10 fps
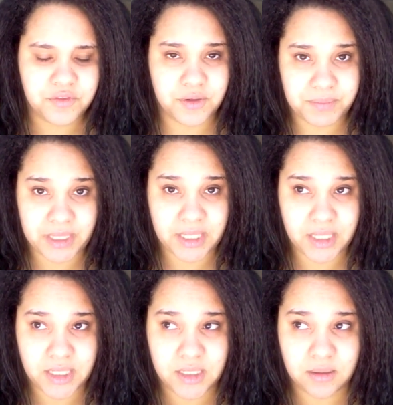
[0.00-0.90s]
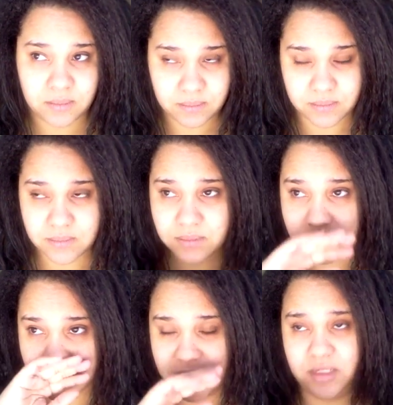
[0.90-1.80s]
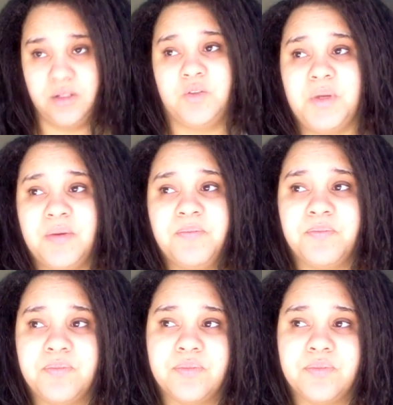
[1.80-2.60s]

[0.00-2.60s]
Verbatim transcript: For me, excuse me,